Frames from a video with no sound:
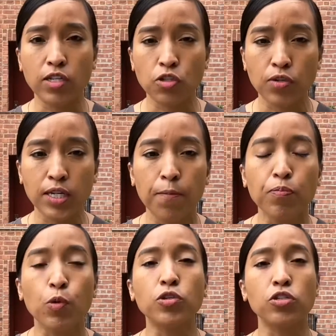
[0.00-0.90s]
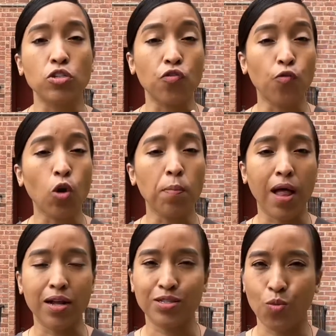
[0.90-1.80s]
Street, which is just four
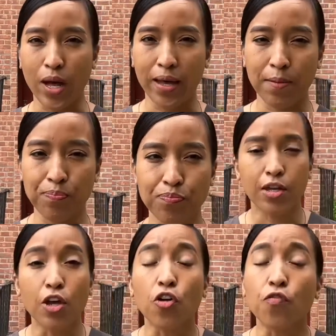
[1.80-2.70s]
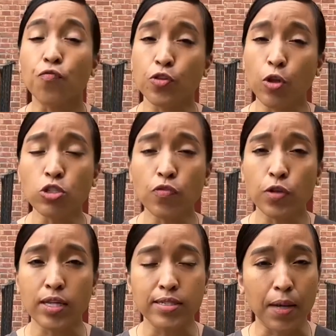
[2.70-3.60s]
blocks away. For those of you
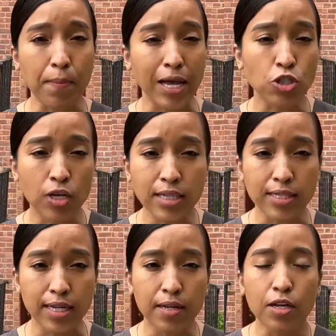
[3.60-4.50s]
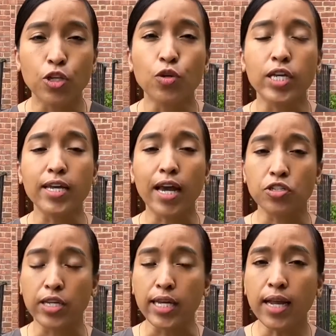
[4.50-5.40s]
that take mass transit, you can catch
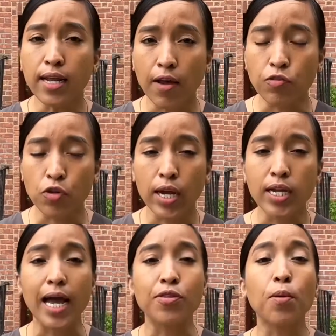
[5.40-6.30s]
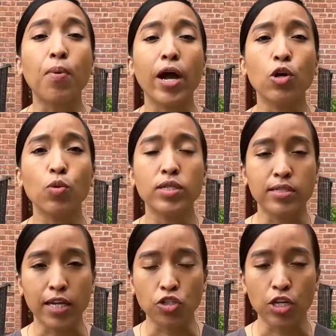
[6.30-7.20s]
the ENF train at the Briarwood
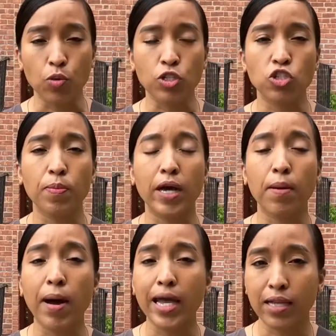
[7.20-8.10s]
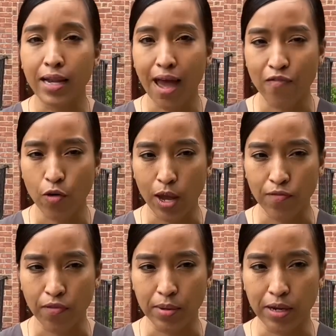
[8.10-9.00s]
Station, which is about a mile and a half away
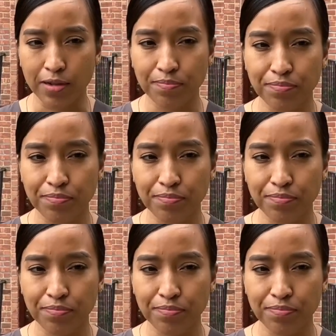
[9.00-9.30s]
from here.